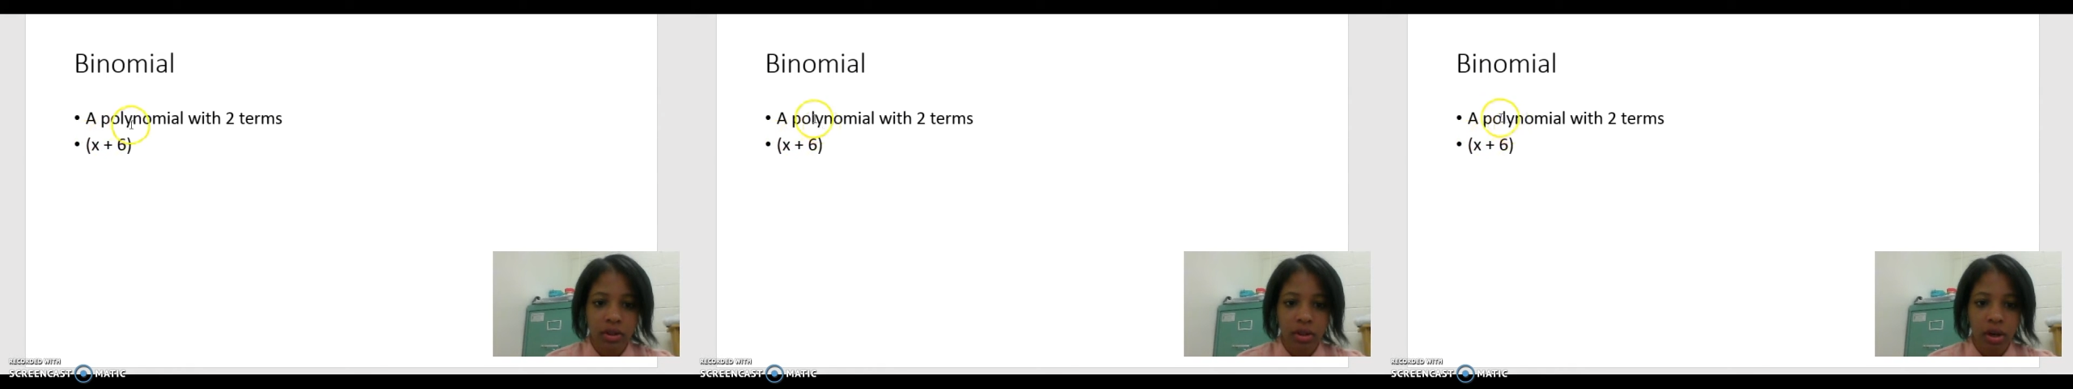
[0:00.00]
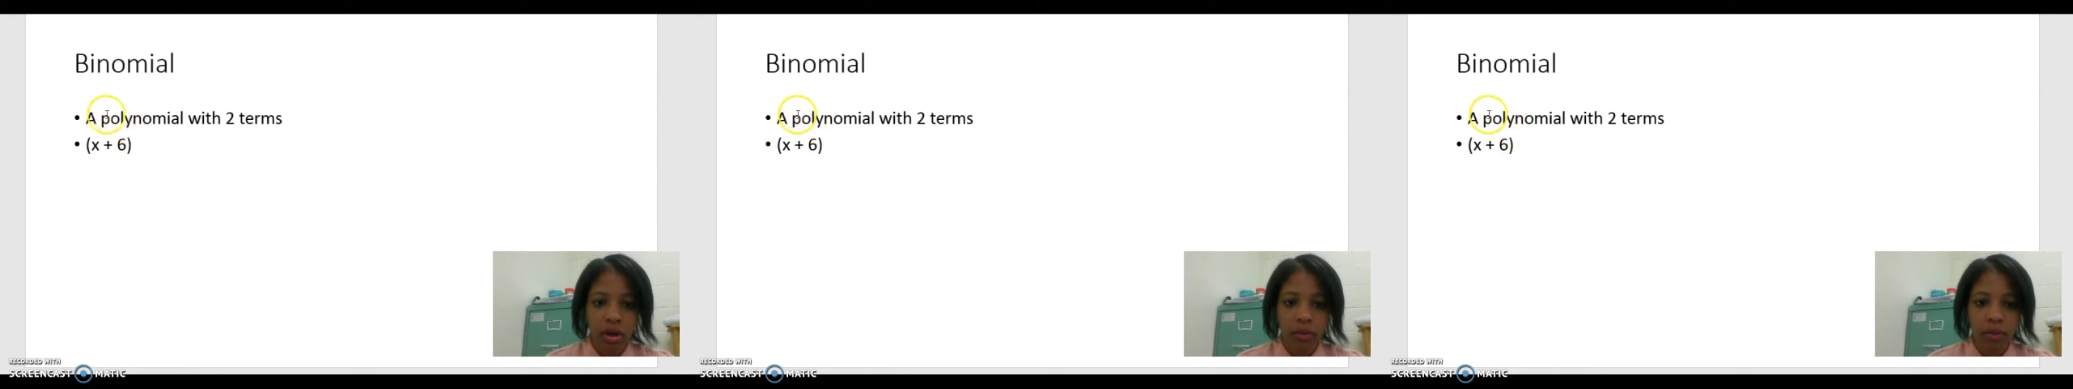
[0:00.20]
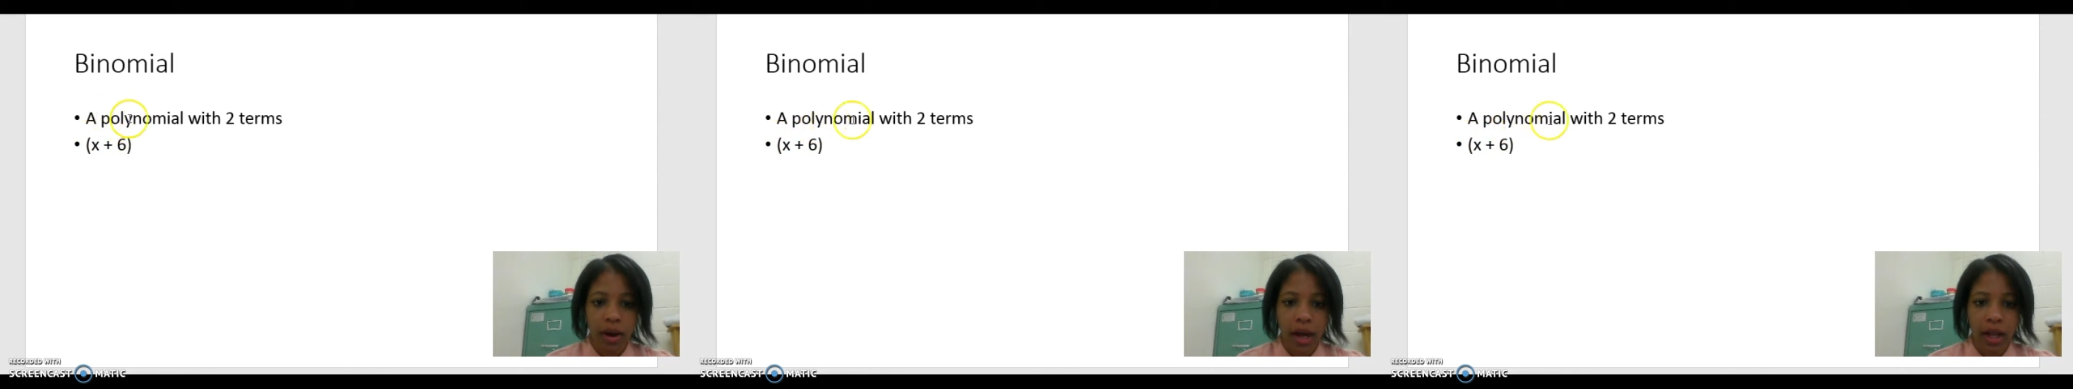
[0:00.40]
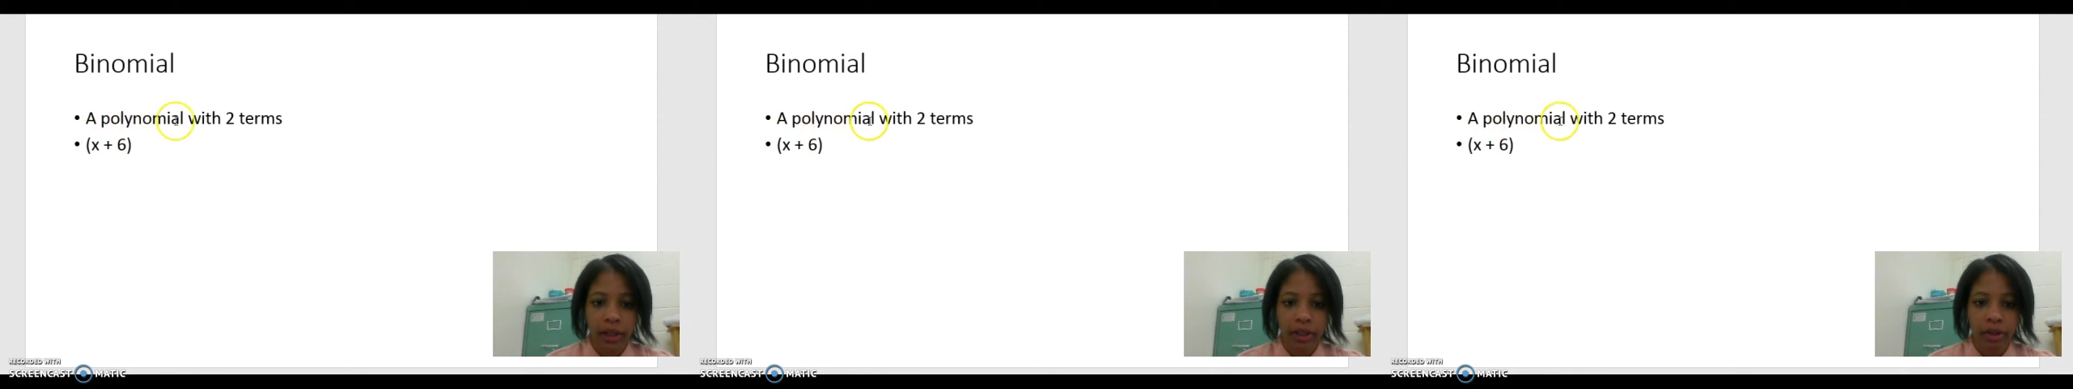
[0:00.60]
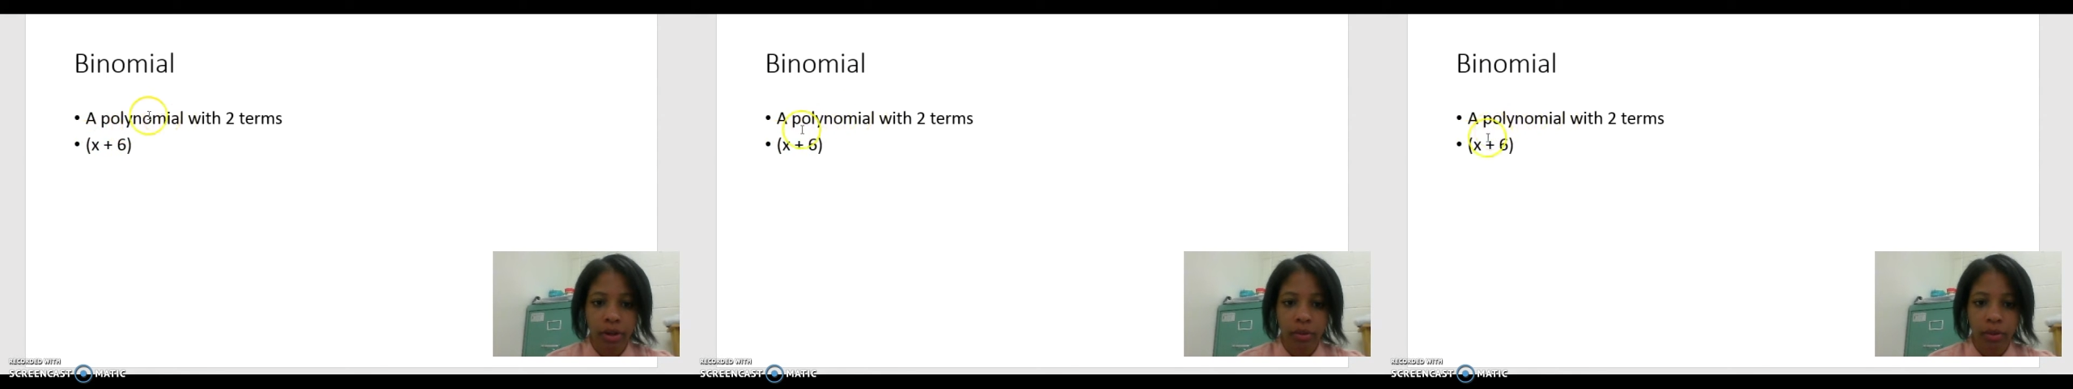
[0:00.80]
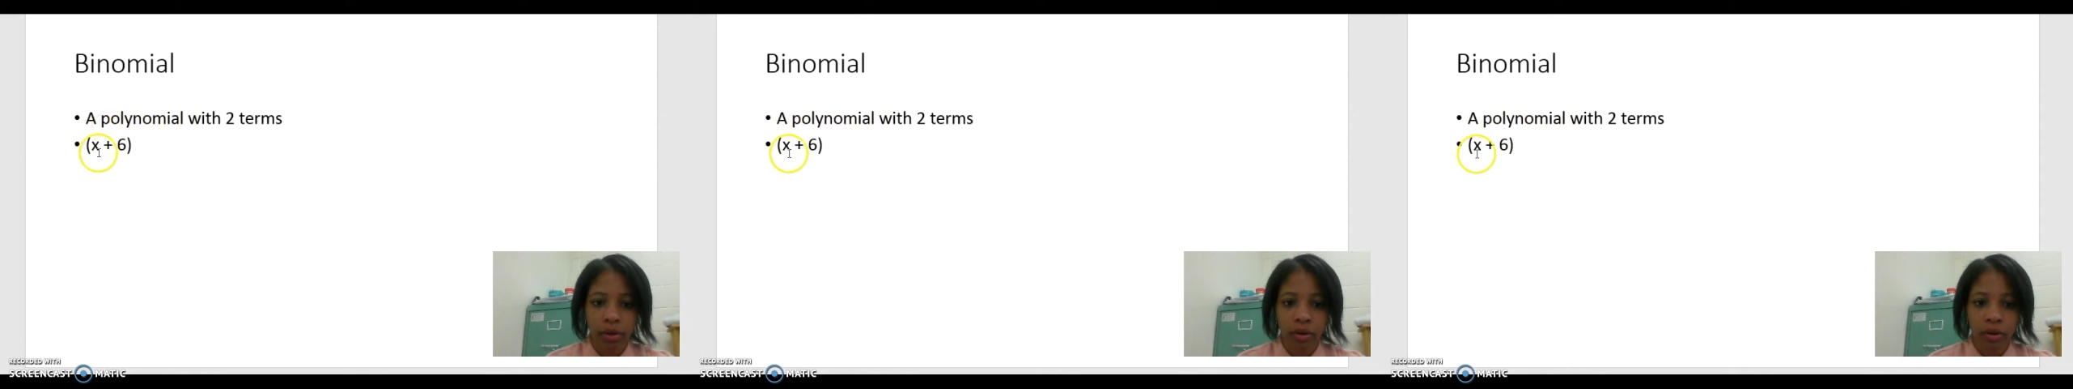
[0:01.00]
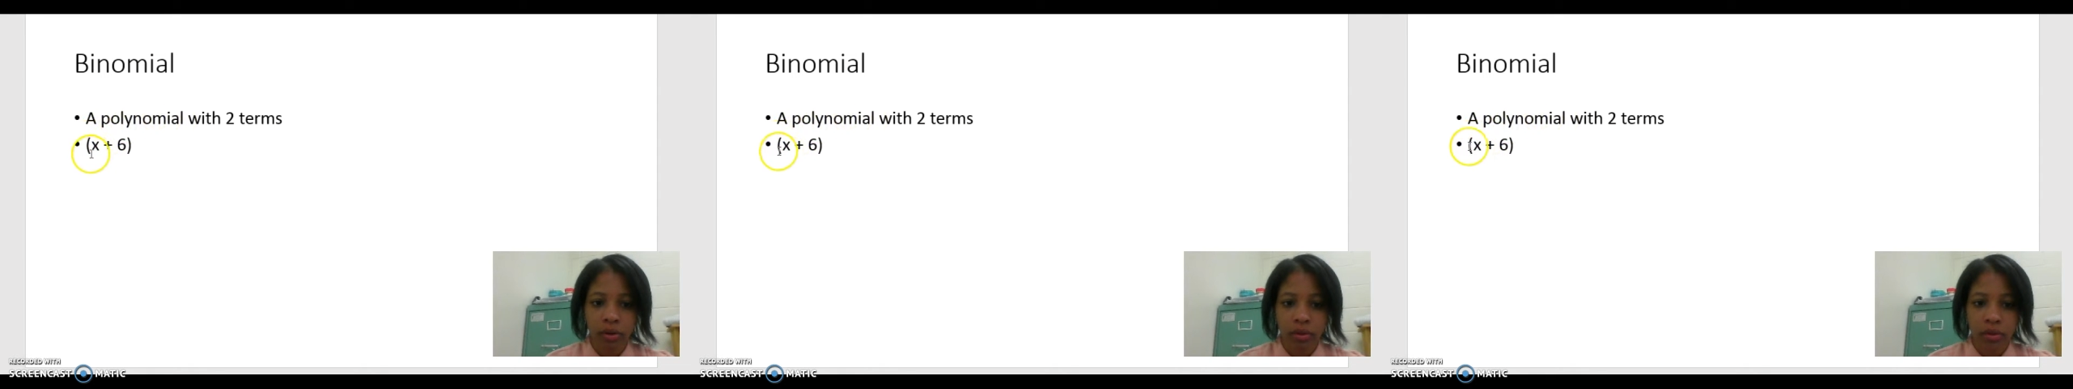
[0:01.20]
it's called a polynomial,